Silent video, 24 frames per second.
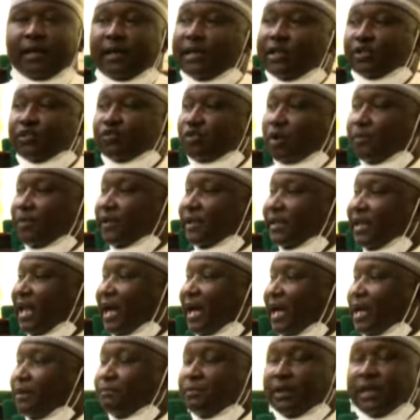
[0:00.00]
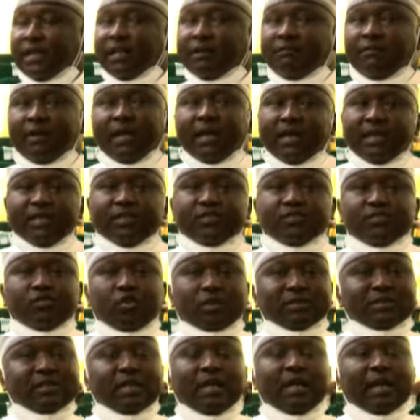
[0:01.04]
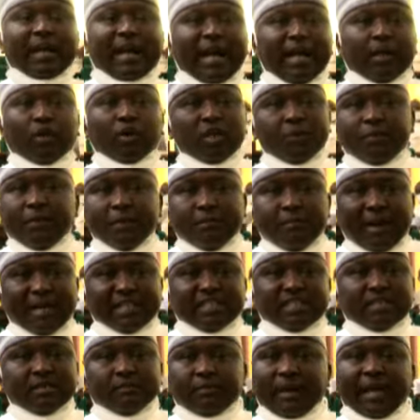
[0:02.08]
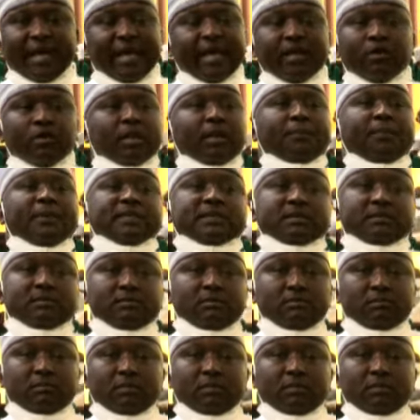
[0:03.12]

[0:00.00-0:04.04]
is something that I believe is just cannot be matched by any other person.